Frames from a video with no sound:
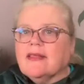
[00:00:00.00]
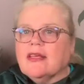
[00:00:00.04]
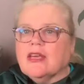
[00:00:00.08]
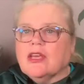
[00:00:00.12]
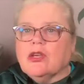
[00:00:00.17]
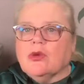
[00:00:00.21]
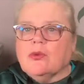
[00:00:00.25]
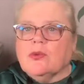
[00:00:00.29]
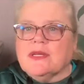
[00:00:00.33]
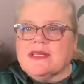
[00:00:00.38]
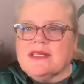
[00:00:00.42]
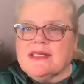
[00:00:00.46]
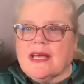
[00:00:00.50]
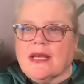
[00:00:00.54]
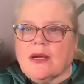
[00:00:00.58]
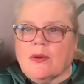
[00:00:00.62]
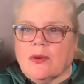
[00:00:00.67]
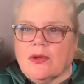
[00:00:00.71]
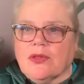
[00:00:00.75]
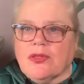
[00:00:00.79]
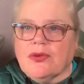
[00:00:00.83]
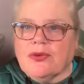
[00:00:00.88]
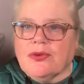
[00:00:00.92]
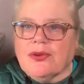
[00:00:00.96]
that you would take
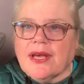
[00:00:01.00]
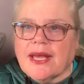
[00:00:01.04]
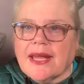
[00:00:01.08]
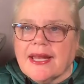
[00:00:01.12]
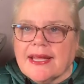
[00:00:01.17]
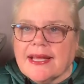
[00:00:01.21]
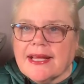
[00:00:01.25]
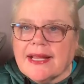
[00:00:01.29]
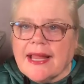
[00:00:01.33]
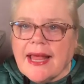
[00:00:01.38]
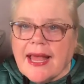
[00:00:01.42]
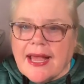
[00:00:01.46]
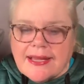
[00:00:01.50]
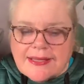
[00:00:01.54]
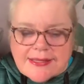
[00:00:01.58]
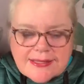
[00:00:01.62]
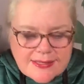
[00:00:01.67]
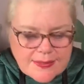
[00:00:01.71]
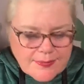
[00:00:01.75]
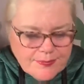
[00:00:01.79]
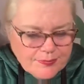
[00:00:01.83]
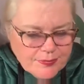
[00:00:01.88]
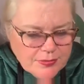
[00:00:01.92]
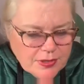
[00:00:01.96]
with you to any
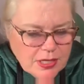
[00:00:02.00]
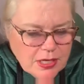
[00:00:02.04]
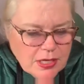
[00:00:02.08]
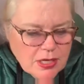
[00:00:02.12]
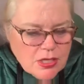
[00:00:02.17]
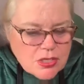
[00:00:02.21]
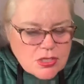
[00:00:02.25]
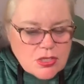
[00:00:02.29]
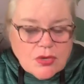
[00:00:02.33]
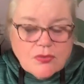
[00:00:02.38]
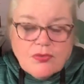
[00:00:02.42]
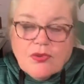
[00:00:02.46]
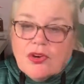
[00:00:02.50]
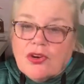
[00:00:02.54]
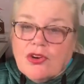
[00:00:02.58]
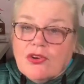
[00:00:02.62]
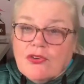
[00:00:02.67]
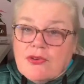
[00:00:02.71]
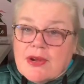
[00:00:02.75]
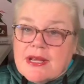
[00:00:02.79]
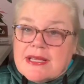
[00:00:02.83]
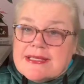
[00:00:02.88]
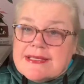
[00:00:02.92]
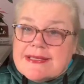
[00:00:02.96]
class. So if you're
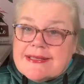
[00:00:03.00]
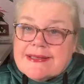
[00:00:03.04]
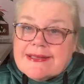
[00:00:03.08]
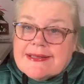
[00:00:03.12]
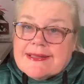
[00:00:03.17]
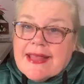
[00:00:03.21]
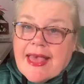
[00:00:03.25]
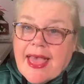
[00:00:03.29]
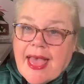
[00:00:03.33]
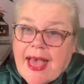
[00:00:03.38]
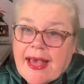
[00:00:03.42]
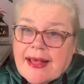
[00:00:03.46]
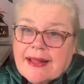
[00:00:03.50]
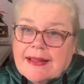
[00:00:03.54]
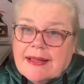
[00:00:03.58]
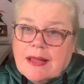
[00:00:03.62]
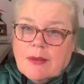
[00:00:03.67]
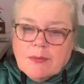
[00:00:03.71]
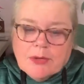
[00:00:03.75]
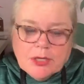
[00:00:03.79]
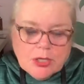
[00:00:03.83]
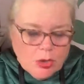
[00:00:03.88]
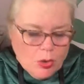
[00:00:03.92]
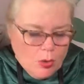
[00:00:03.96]
interested in that,
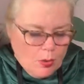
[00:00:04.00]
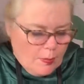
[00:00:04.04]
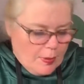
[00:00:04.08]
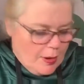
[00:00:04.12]
let me know